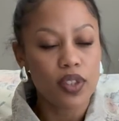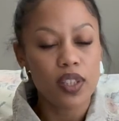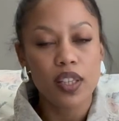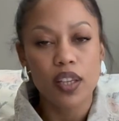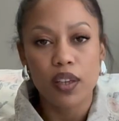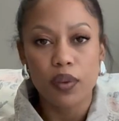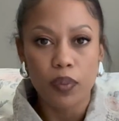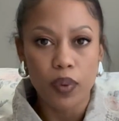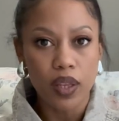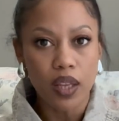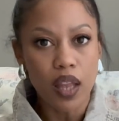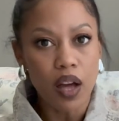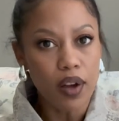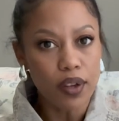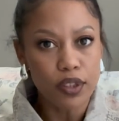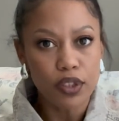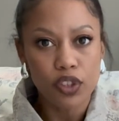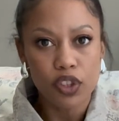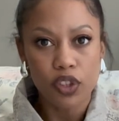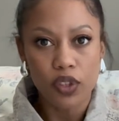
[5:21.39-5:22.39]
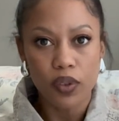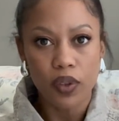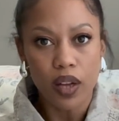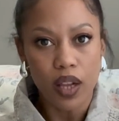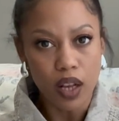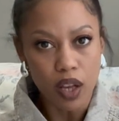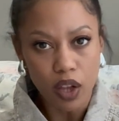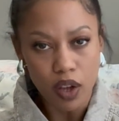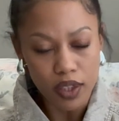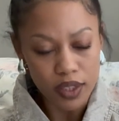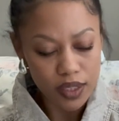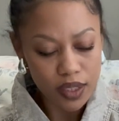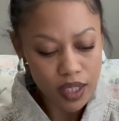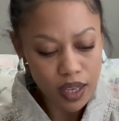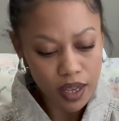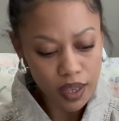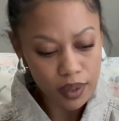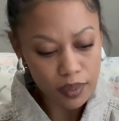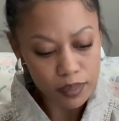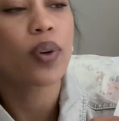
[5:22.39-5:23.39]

It will last you a long time.